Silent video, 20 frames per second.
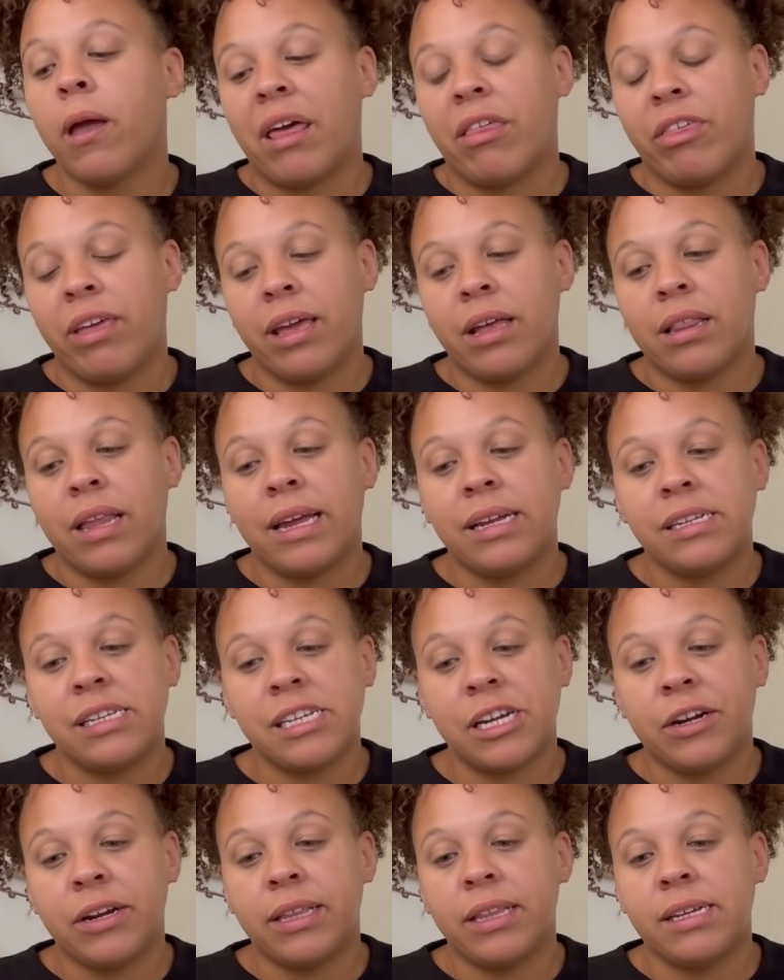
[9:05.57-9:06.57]
I think like
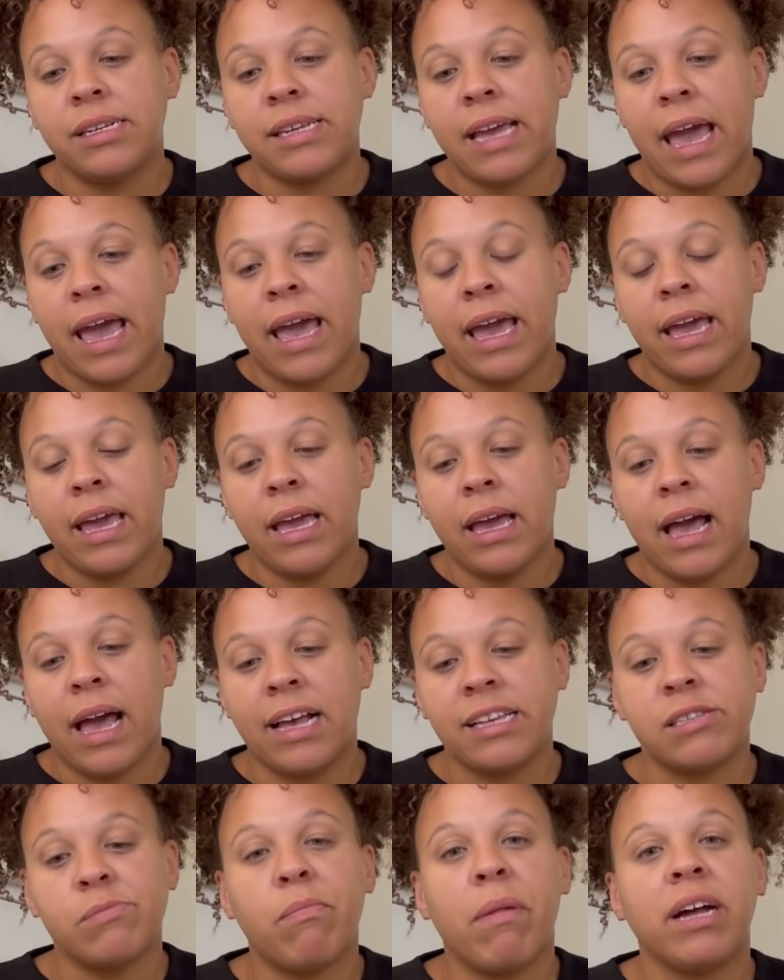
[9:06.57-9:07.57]
during the day,
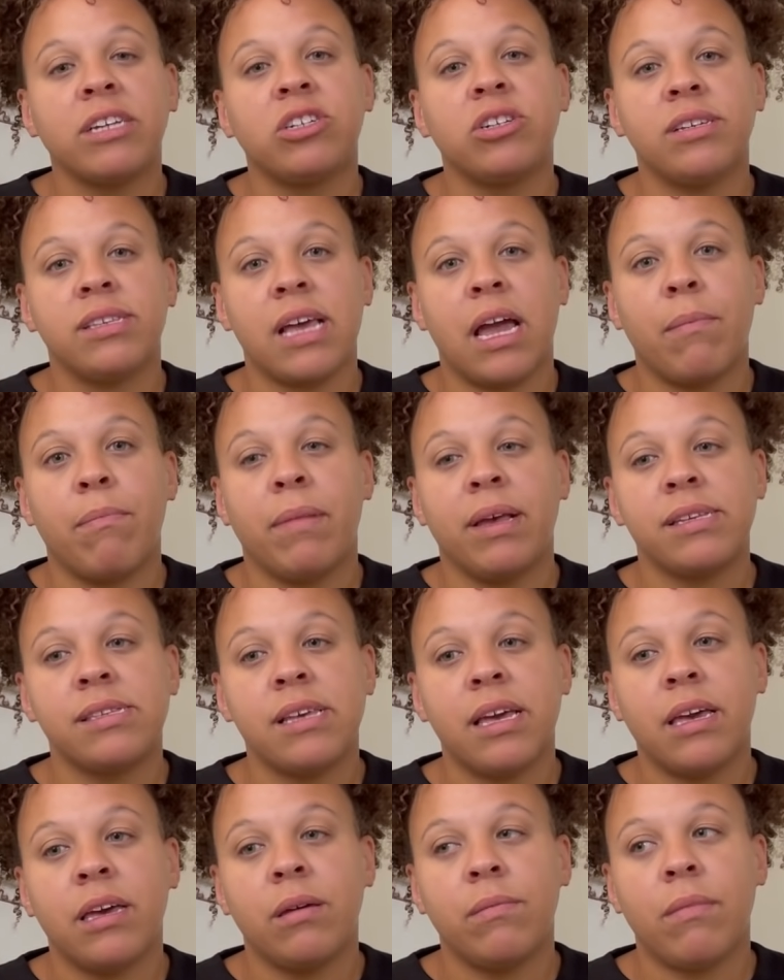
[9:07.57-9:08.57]
as much as I miss
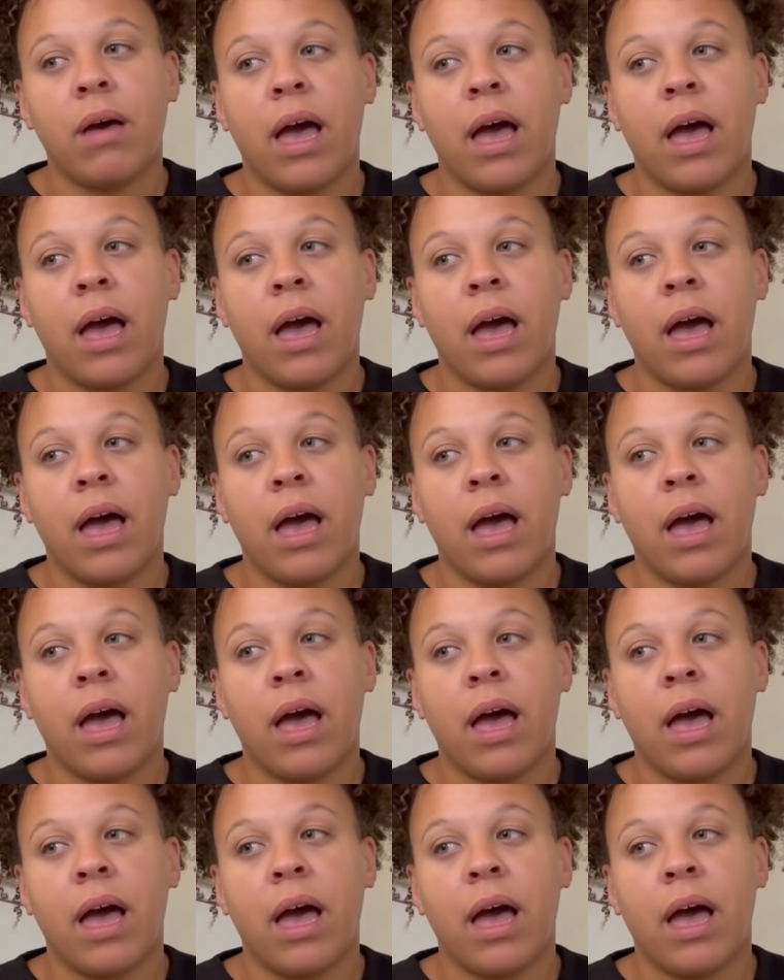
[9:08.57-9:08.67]
him,